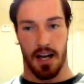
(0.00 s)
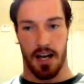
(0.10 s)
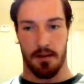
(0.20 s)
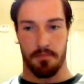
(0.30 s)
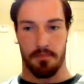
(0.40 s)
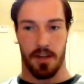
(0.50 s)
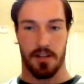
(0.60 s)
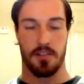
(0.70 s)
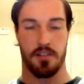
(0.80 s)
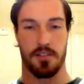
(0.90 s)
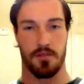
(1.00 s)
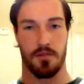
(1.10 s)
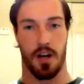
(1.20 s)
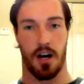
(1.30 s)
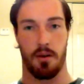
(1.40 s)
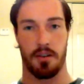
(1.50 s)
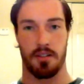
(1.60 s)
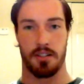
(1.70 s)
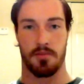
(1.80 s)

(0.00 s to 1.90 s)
um, that are still in school at Auburn.